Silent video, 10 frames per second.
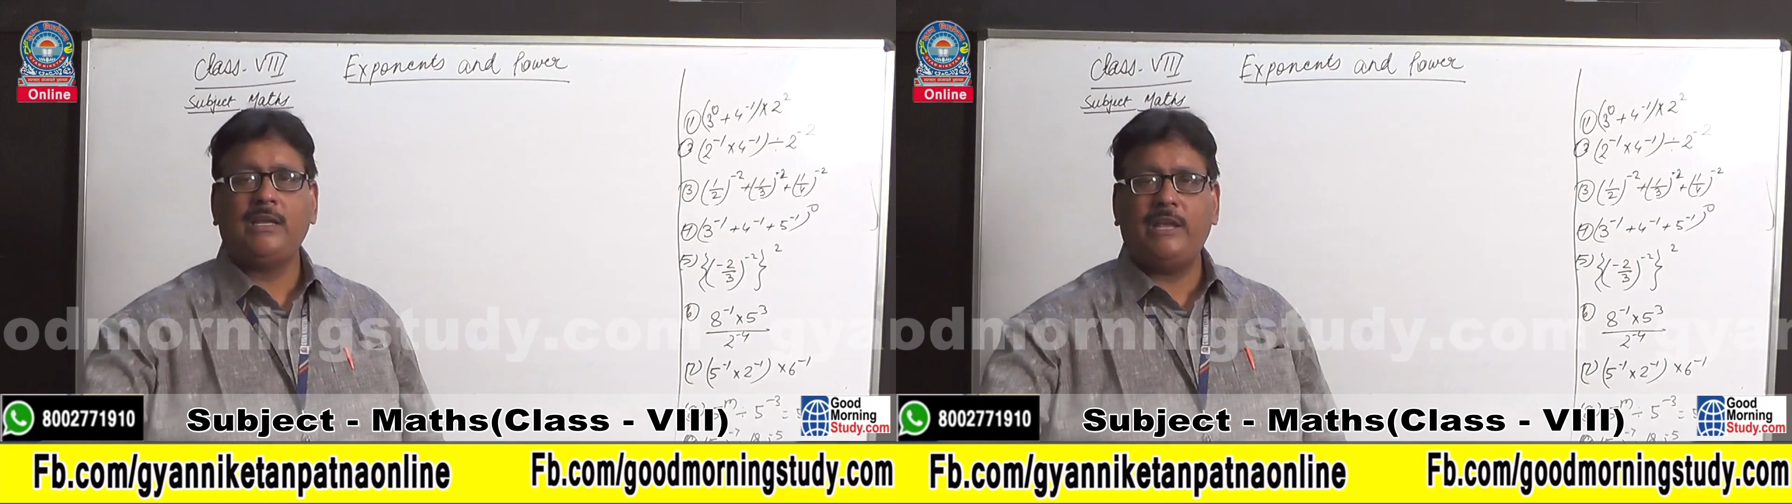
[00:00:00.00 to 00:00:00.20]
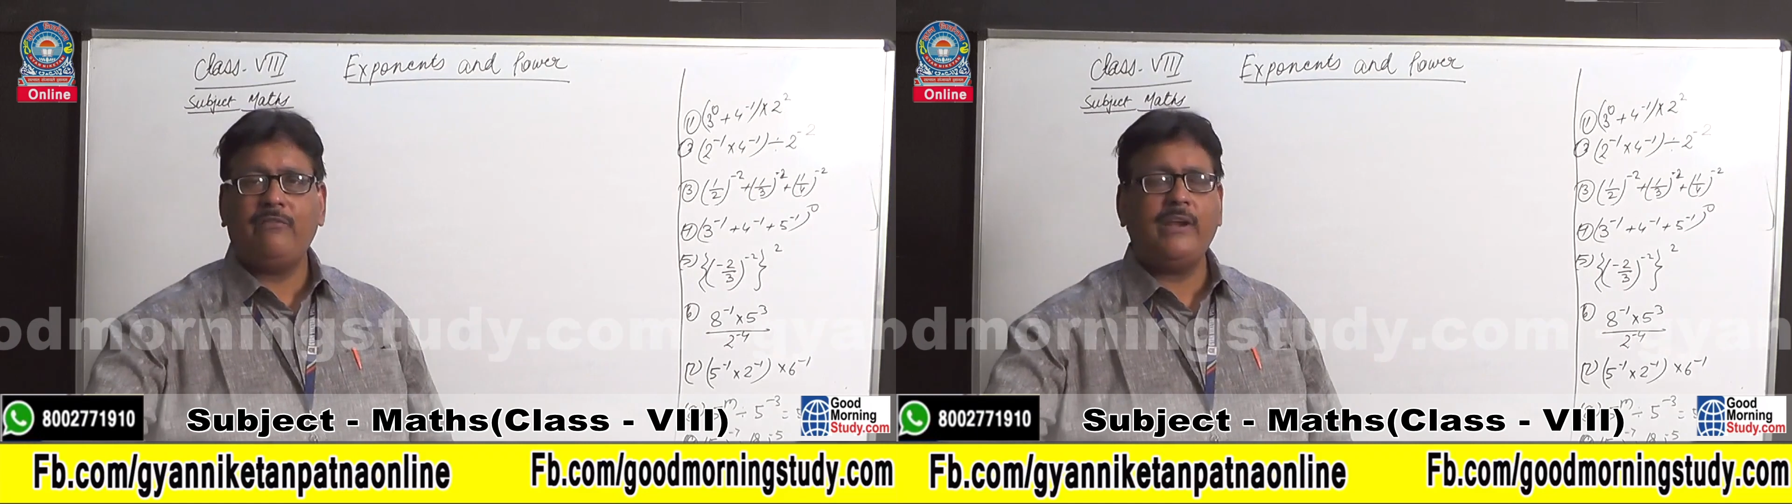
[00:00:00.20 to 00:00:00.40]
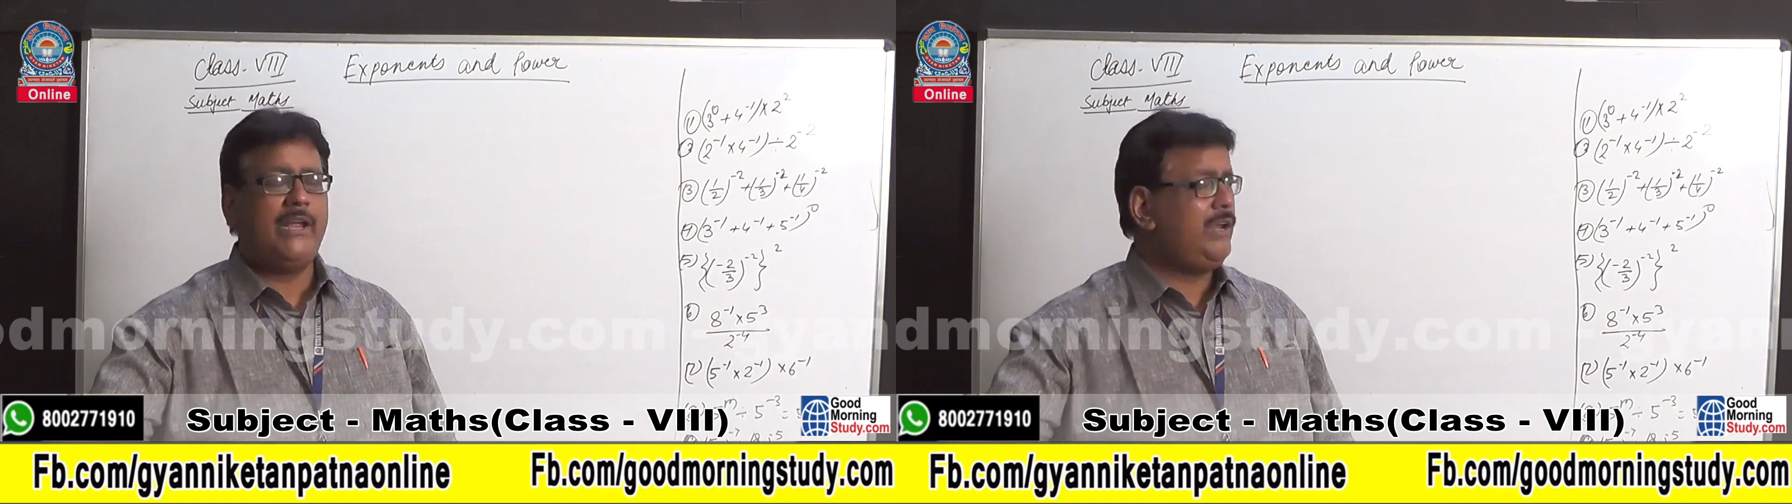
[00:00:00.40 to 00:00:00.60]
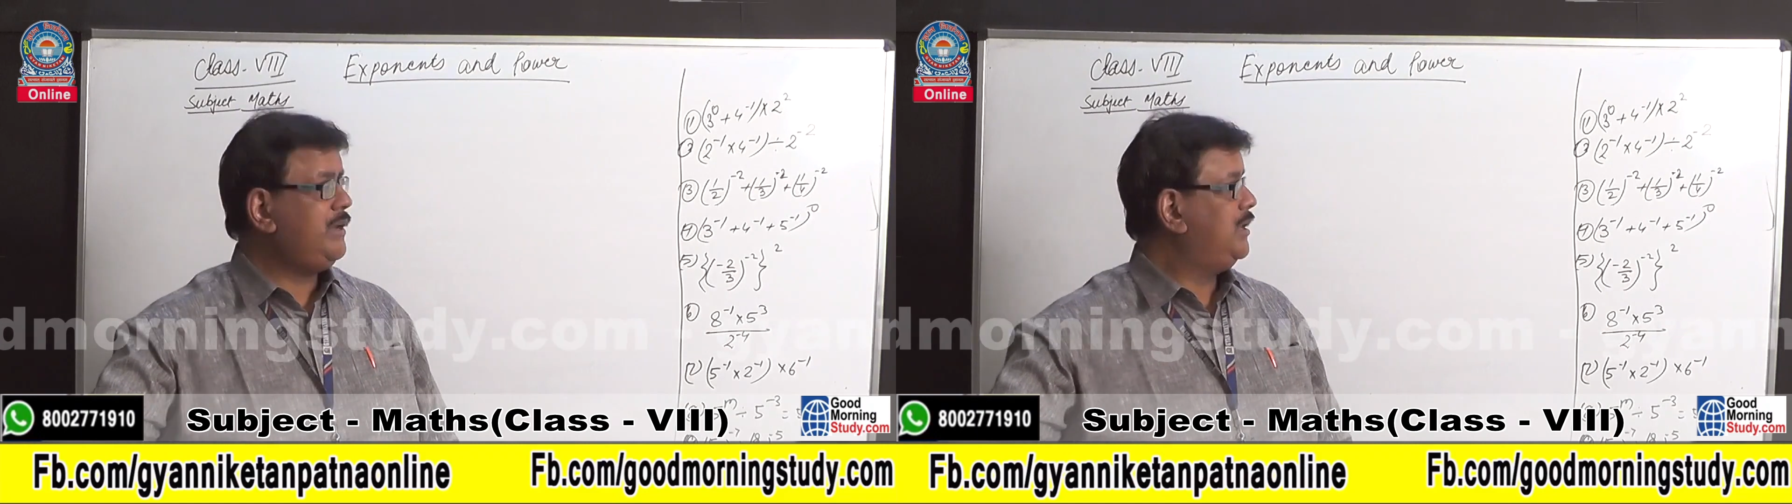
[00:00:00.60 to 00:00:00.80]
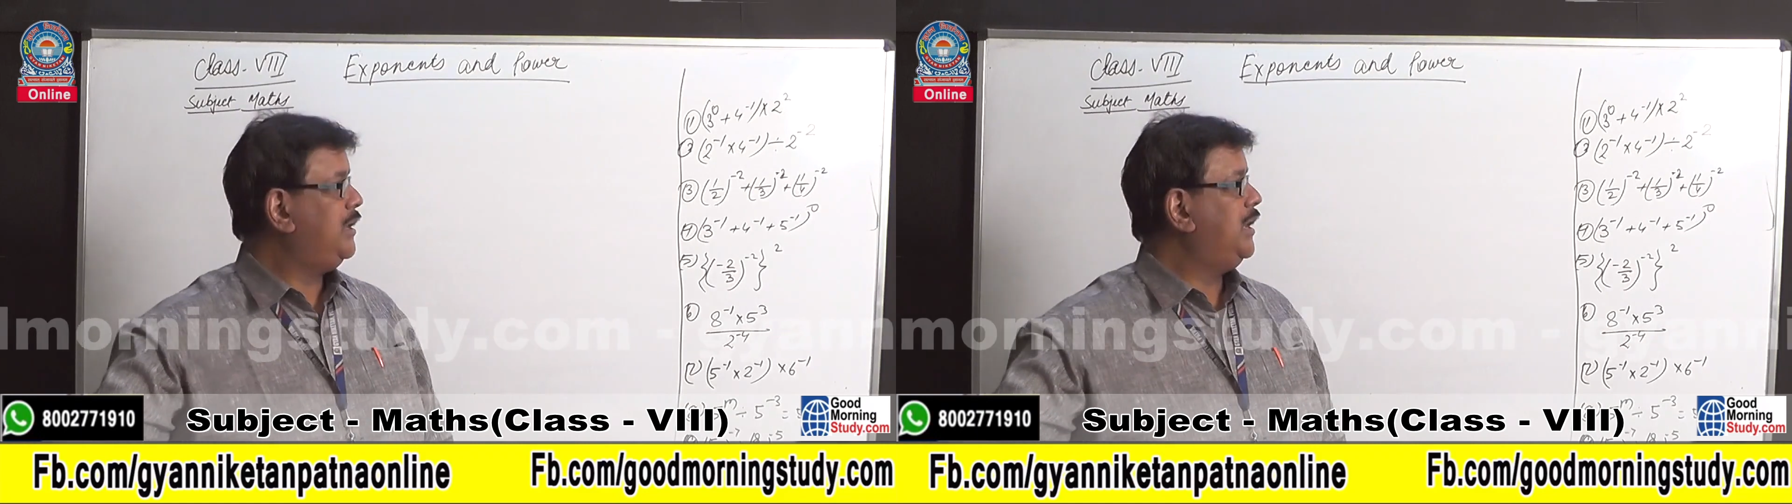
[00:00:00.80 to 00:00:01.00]
given
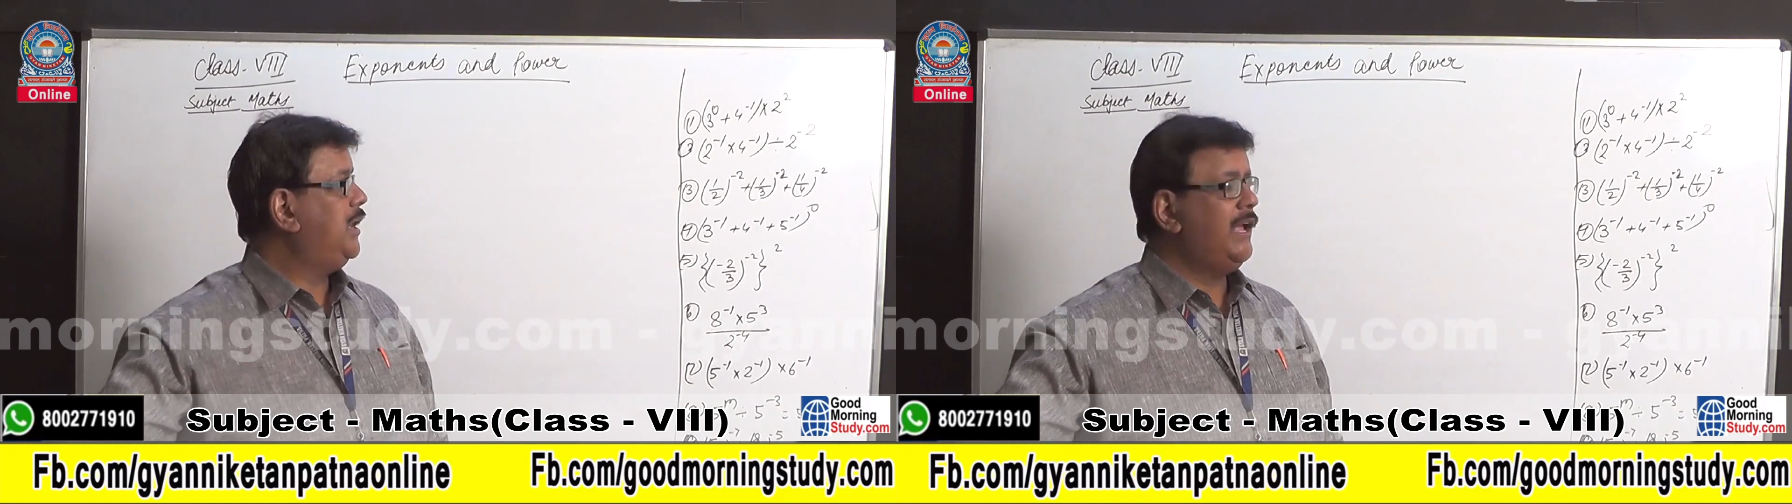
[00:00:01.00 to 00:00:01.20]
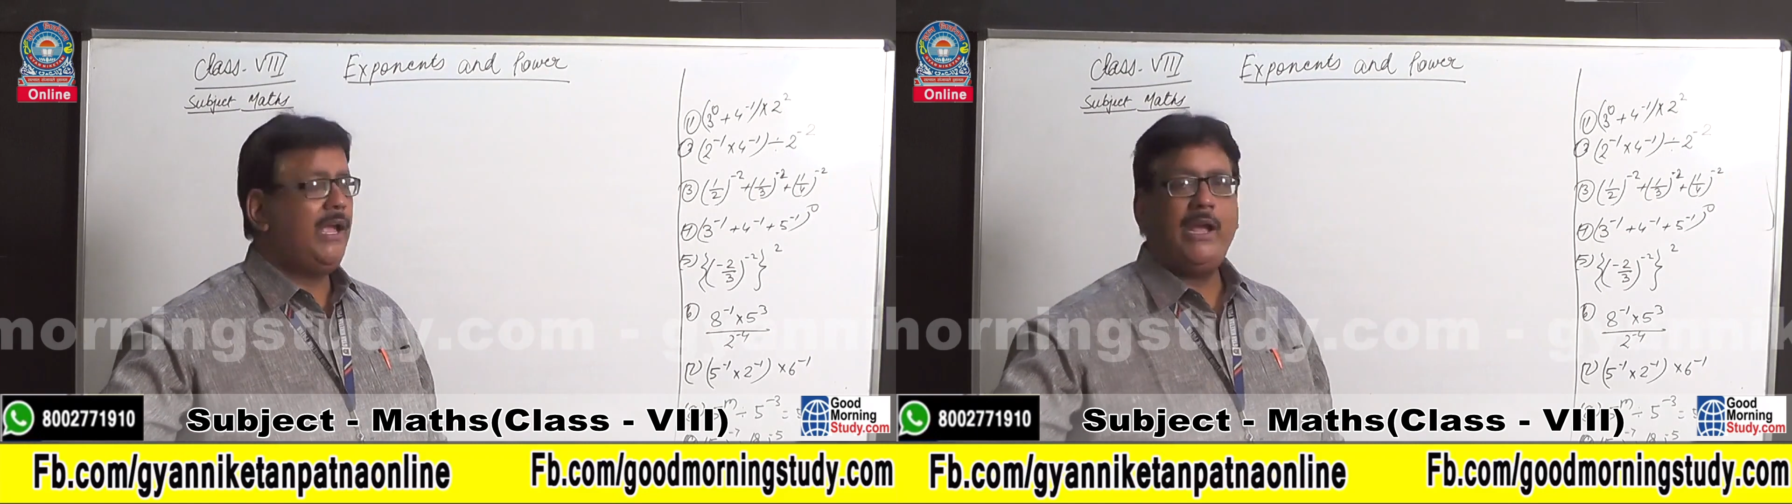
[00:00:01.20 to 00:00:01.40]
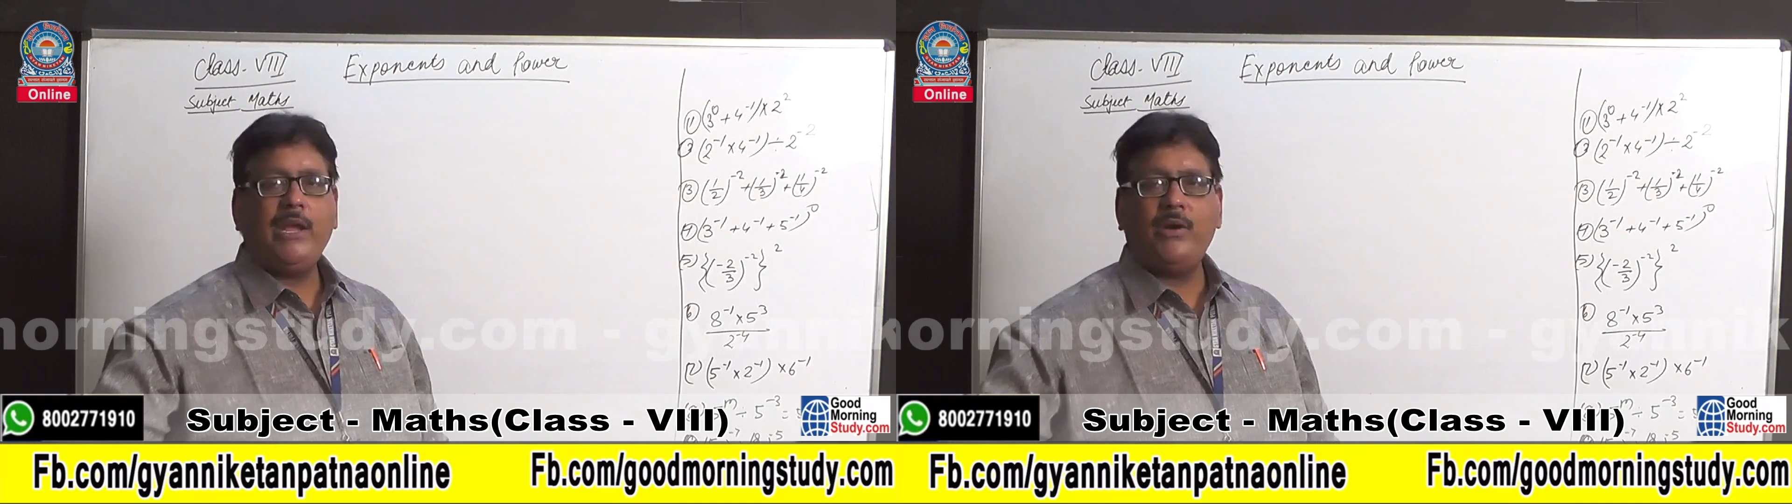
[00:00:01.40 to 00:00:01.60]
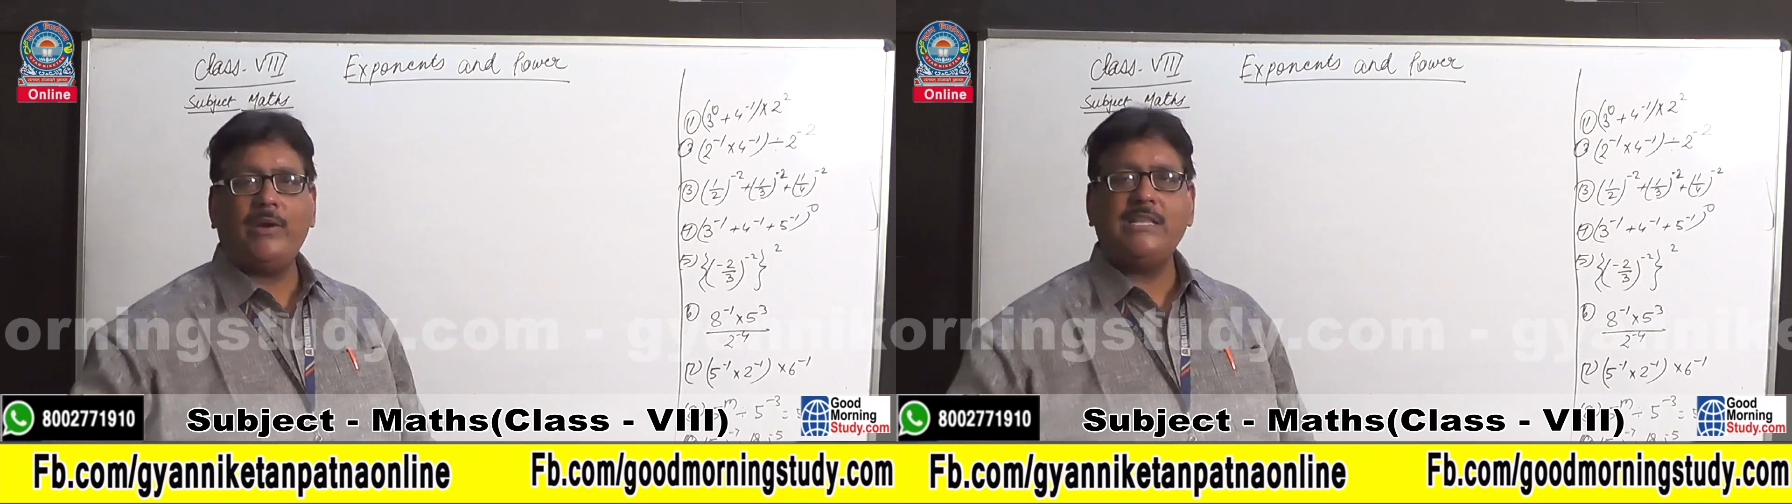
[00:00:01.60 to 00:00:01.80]
in your